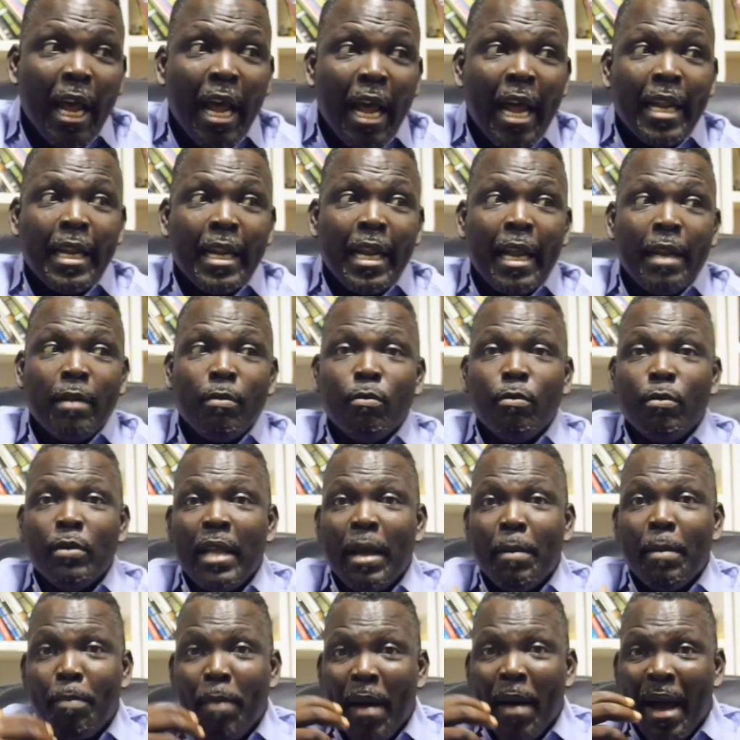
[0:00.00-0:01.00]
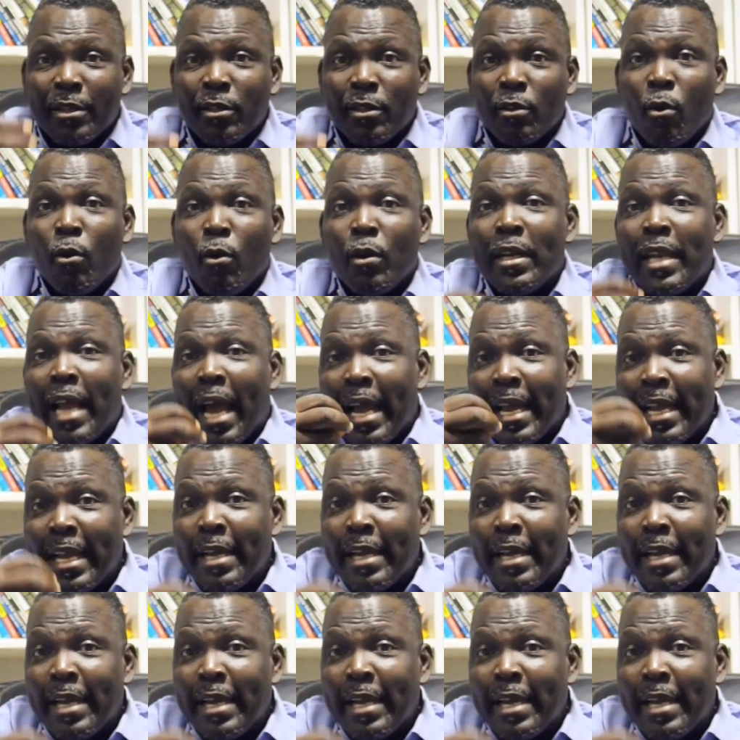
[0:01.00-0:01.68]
and then they pass on their